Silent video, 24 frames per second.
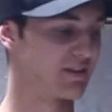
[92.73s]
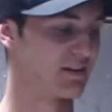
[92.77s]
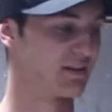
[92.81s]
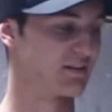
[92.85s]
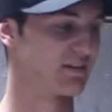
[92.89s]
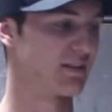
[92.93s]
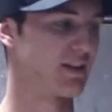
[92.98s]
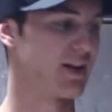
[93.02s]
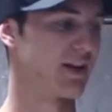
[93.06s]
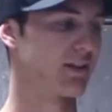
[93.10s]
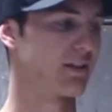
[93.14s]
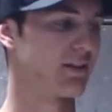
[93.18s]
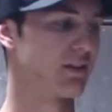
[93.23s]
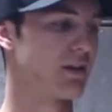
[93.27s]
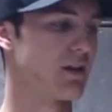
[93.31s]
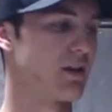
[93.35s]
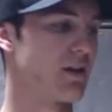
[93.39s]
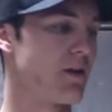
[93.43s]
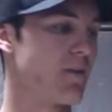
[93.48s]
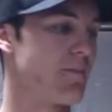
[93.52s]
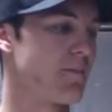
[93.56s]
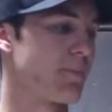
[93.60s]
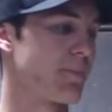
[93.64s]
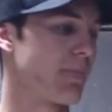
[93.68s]
is like
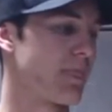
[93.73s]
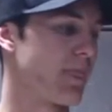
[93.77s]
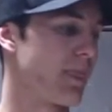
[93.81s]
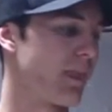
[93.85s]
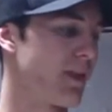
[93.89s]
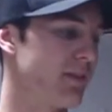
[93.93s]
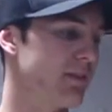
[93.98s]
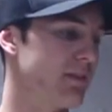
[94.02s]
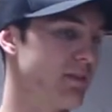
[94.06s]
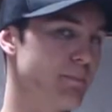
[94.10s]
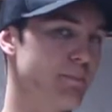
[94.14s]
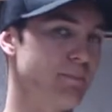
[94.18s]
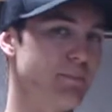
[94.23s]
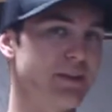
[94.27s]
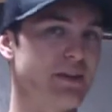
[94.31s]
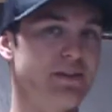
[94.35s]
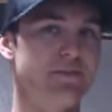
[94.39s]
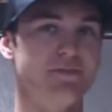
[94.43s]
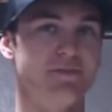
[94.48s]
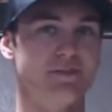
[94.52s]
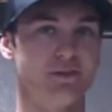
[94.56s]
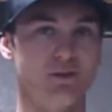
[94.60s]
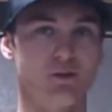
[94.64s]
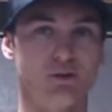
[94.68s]
the
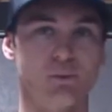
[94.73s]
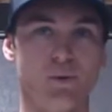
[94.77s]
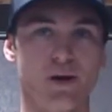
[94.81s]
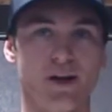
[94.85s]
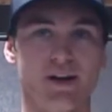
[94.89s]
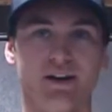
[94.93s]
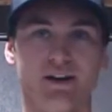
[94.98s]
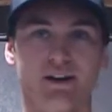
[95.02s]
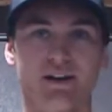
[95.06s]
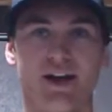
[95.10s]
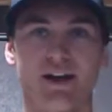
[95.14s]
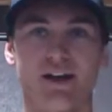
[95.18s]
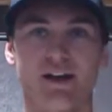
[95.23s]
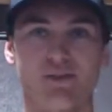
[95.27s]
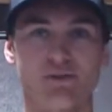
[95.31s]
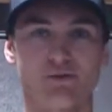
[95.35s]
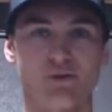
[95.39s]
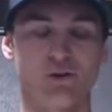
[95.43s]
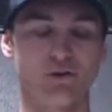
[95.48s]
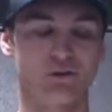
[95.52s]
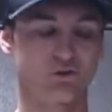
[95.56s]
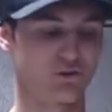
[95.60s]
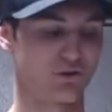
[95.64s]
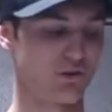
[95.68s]
beefier way to kind of
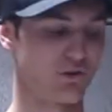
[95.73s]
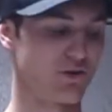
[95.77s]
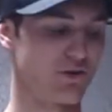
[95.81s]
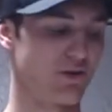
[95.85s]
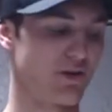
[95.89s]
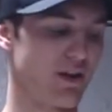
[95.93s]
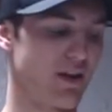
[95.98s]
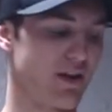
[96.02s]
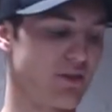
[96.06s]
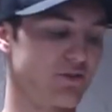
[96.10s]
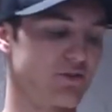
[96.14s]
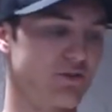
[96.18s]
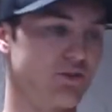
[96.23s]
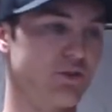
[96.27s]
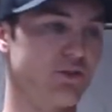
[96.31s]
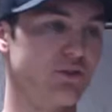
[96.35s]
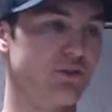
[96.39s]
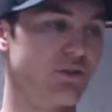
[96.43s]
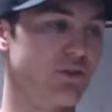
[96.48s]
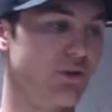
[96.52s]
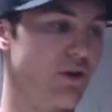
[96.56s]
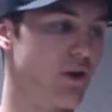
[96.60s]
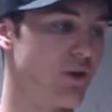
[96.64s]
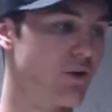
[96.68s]
throw a scooter together. So you
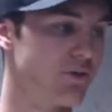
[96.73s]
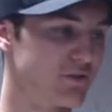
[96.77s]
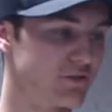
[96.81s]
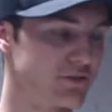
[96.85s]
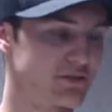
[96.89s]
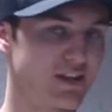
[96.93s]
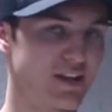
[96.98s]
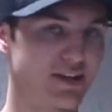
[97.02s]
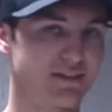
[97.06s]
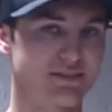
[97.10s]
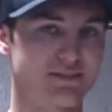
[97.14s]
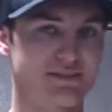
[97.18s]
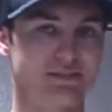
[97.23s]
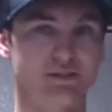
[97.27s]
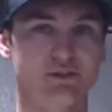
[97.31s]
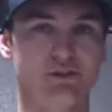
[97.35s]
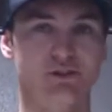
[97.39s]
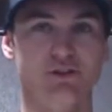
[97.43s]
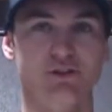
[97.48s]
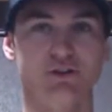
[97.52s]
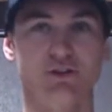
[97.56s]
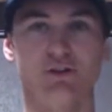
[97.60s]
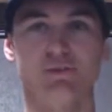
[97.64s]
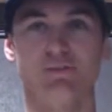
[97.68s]
do the oversized steel,
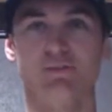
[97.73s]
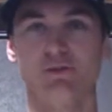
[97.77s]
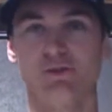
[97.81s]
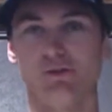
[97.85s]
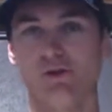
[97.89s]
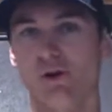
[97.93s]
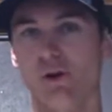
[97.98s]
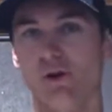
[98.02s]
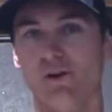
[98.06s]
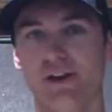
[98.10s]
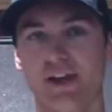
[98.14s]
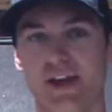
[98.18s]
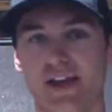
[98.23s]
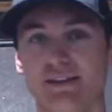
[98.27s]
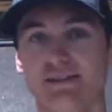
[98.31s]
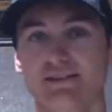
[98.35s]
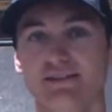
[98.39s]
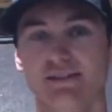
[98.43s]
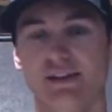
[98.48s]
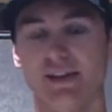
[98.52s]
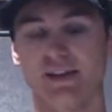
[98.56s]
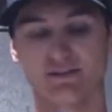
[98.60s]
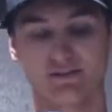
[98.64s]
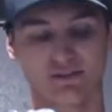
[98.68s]
or you can throw an
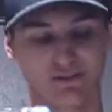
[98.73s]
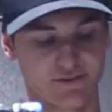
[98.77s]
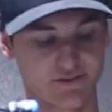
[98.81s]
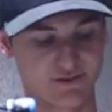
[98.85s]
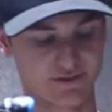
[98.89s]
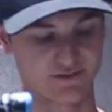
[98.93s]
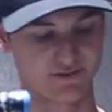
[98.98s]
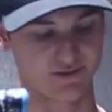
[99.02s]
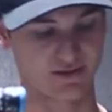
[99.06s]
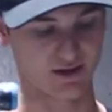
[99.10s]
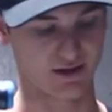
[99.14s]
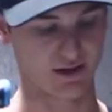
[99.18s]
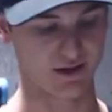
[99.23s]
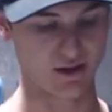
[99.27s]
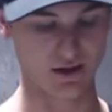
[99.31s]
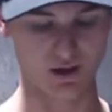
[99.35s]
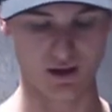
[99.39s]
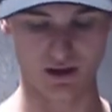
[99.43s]
SCS on this thing.